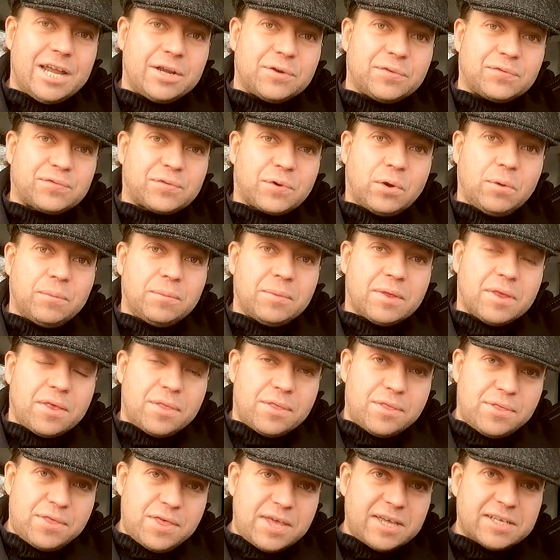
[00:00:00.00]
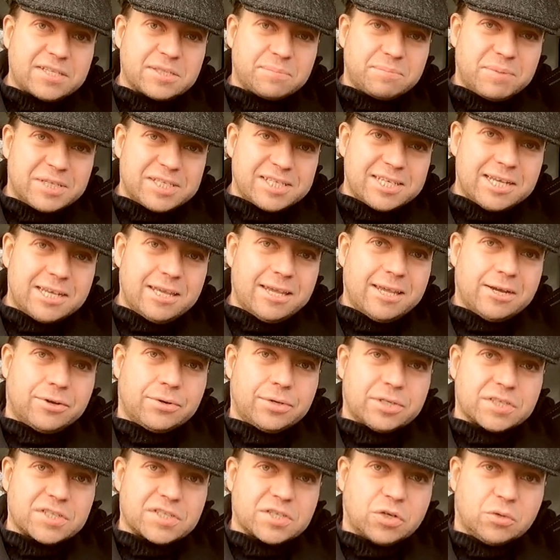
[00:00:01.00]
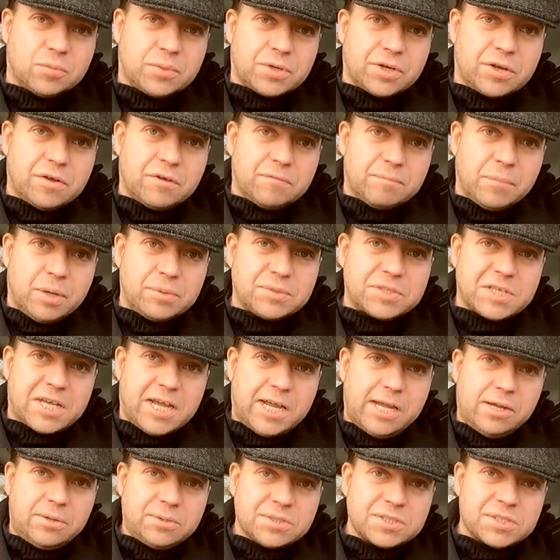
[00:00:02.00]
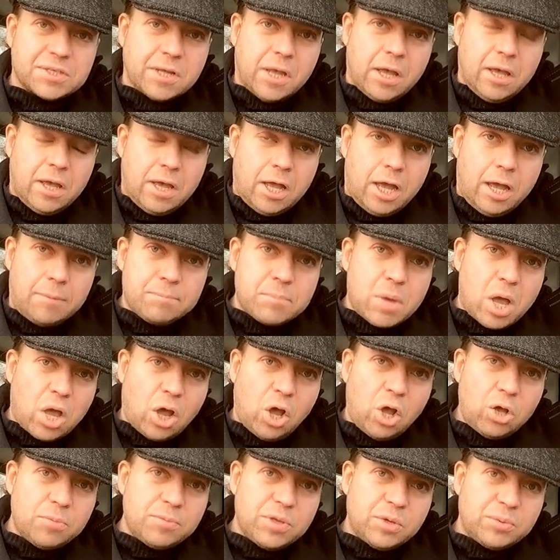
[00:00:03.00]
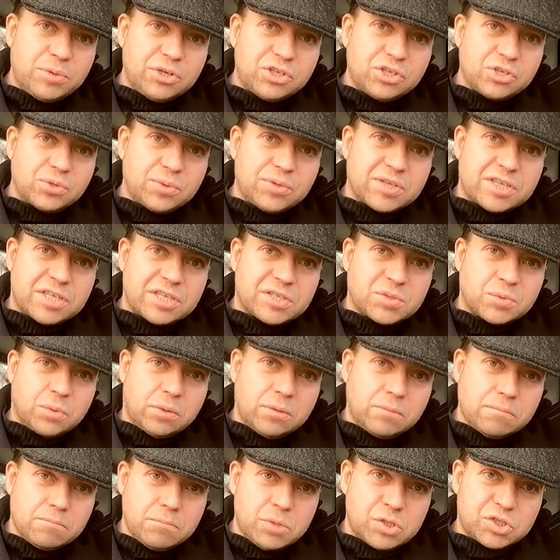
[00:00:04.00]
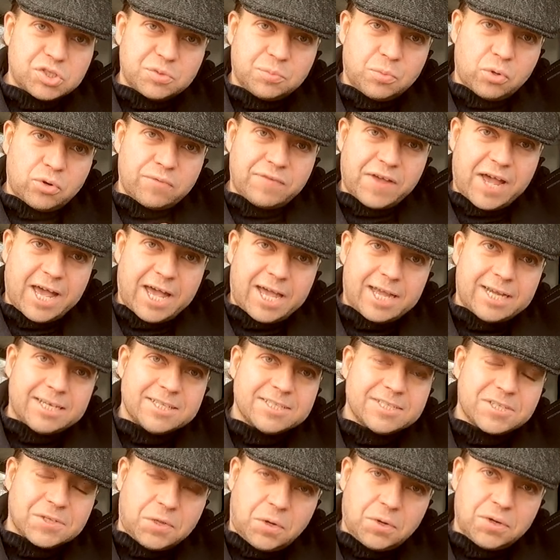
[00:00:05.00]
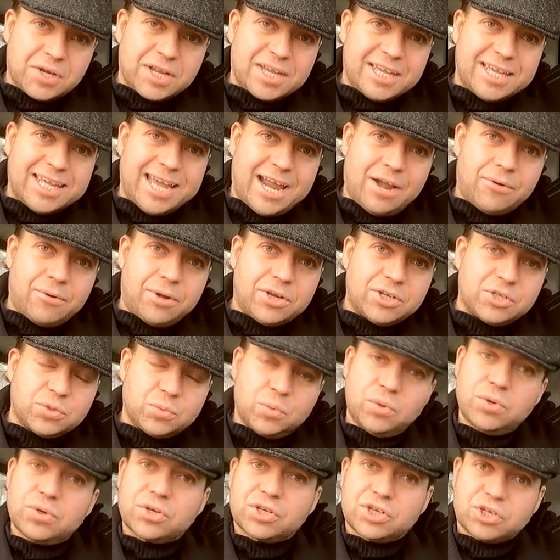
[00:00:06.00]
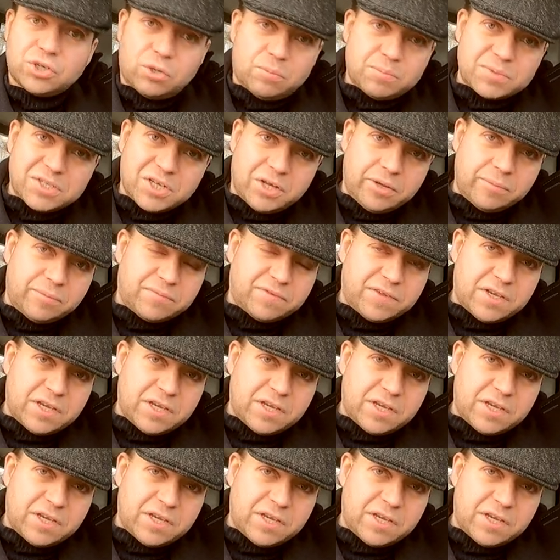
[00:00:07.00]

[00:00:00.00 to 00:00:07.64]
it from this particular installment of Motorhouse. Hope you enjoyed this one. Much more of a hands-on garage workshop type